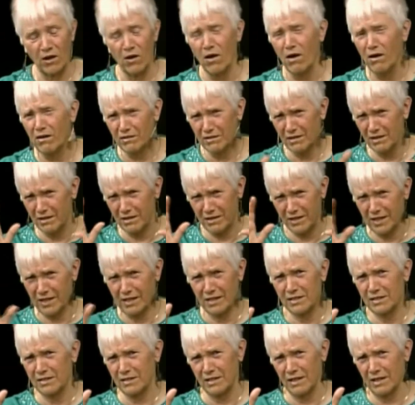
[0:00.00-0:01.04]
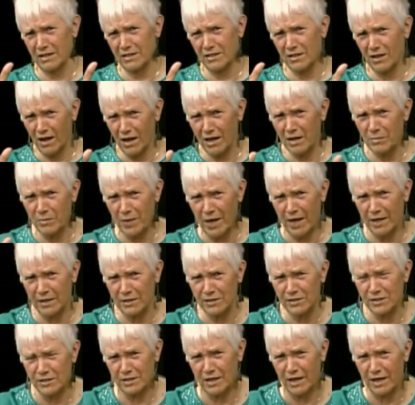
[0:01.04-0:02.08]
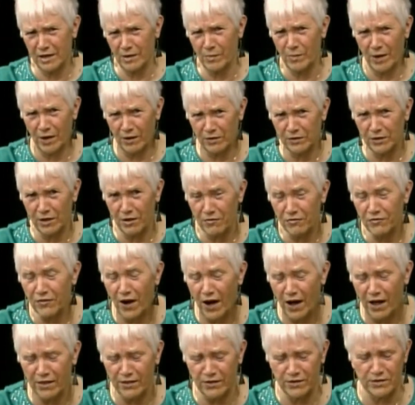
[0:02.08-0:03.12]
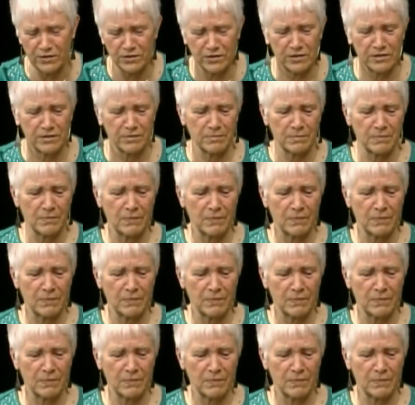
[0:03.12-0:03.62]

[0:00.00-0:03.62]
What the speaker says: All the things that young men say about their fathers.